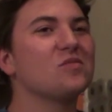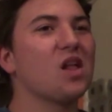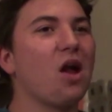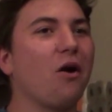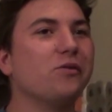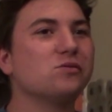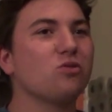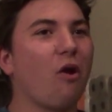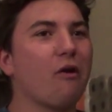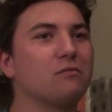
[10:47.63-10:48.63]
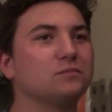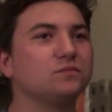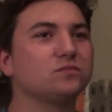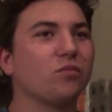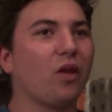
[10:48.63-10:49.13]
it's probably sure licorice.
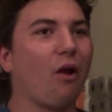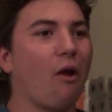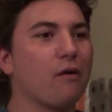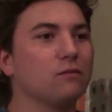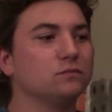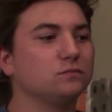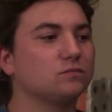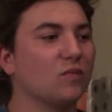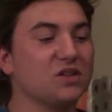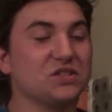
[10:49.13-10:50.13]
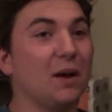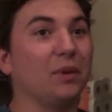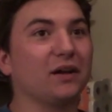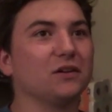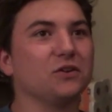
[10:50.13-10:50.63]
Black licorice. It's not
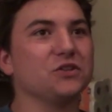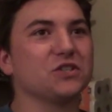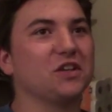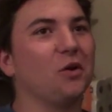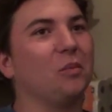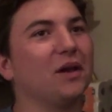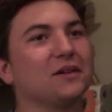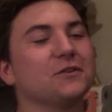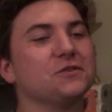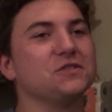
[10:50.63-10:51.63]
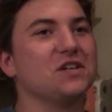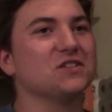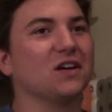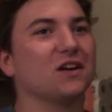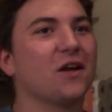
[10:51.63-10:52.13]
black licorice because I know black licorice tastes
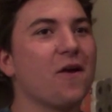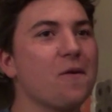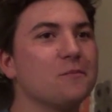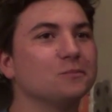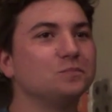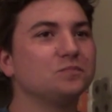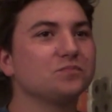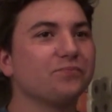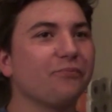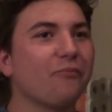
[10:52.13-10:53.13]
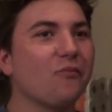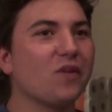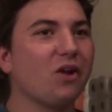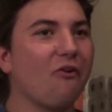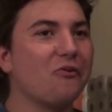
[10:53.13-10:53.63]
like. Mm.
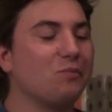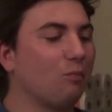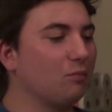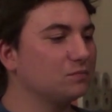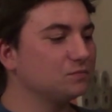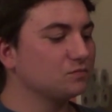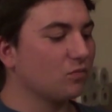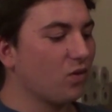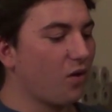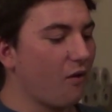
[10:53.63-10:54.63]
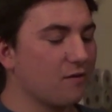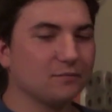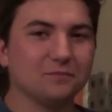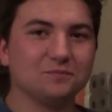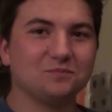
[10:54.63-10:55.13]
You are into
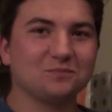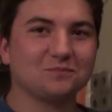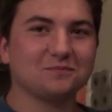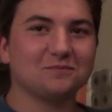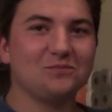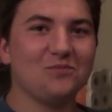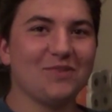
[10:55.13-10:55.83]
some weird stuff.